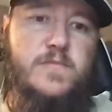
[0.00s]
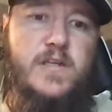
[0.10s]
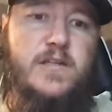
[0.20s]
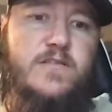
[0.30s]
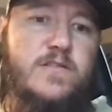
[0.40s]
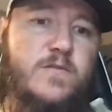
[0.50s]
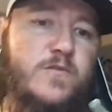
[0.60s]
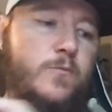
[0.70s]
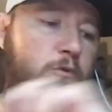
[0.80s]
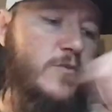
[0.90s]
It
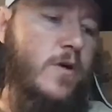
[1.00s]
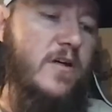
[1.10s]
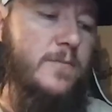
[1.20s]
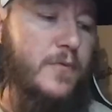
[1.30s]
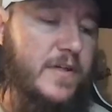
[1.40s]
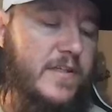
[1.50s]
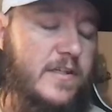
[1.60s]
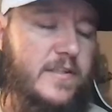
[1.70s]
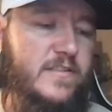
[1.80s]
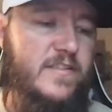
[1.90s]
will swell up pretty
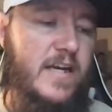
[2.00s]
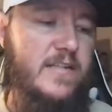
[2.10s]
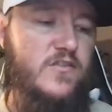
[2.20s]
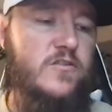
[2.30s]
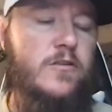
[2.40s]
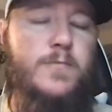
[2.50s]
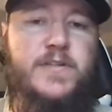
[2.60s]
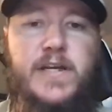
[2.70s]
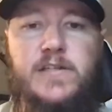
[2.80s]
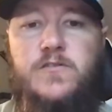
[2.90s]
good. It's not super
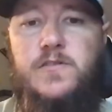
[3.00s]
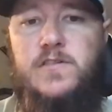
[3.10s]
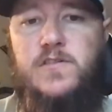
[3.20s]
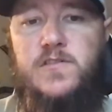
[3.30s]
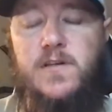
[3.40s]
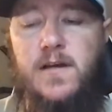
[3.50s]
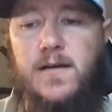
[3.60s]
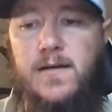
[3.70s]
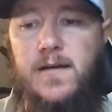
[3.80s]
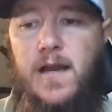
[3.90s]
dangerous.
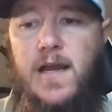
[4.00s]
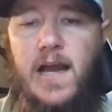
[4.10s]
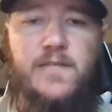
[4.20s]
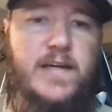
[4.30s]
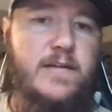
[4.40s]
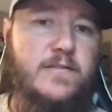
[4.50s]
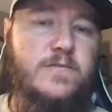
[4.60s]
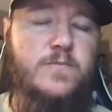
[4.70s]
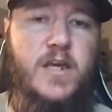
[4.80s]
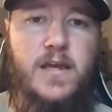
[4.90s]
I've had,
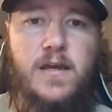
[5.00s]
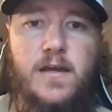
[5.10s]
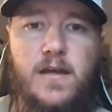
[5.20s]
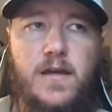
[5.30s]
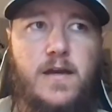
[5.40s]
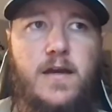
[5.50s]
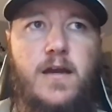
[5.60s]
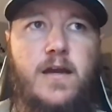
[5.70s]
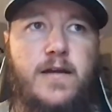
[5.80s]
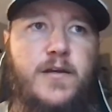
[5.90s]

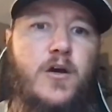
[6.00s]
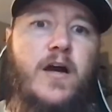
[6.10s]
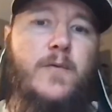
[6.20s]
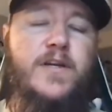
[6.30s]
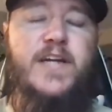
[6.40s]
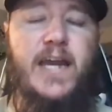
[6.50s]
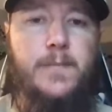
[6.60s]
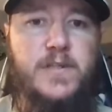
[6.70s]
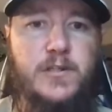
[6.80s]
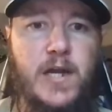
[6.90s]
like when you're
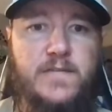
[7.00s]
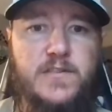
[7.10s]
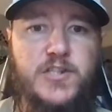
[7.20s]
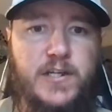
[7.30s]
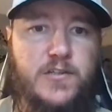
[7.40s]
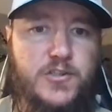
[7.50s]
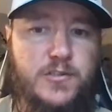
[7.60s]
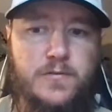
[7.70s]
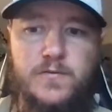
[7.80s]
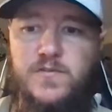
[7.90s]
camping, you have to check your
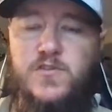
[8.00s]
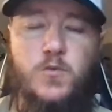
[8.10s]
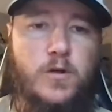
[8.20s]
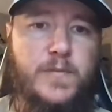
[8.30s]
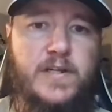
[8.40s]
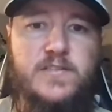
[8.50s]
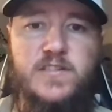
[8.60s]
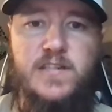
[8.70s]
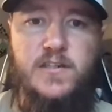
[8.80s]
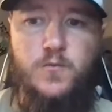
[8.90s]
shoes. Scorpions
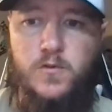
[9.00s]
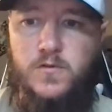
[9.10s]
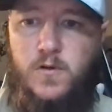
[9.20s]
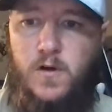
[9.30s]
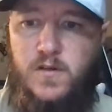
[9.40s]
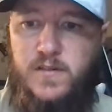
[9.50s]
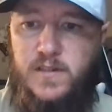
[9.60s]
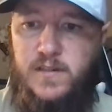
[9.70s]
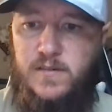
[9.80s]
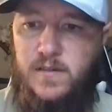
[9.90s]
and things will crawl in
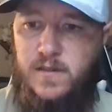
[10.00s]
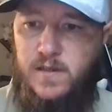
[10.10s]
there.